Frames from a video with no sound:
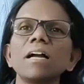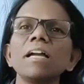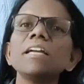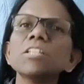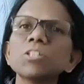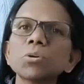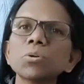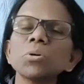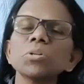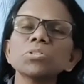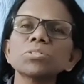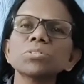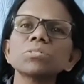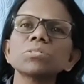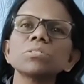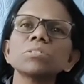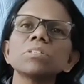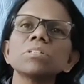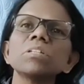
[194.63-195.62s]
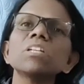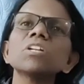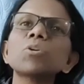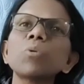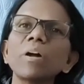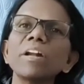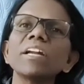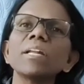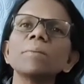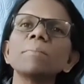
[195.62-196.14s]
It grows in
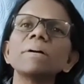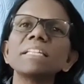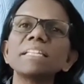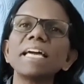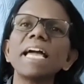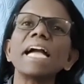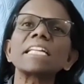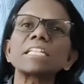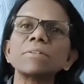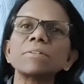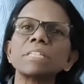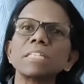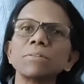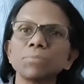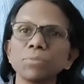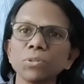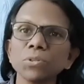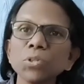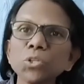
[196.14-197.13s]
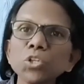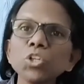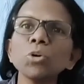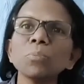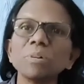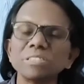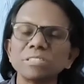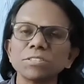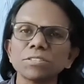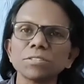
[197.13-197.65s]
quantity by the activity of
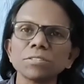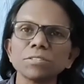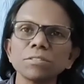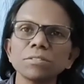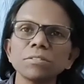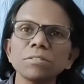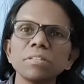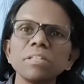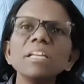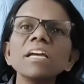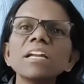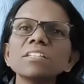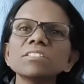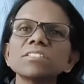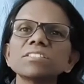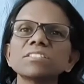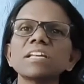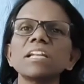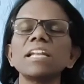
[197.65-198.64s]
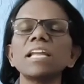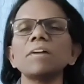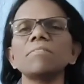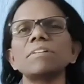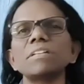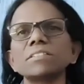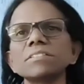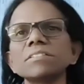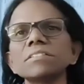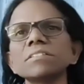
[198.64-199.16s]
humans, increases the
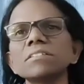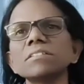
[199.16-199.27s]
levels,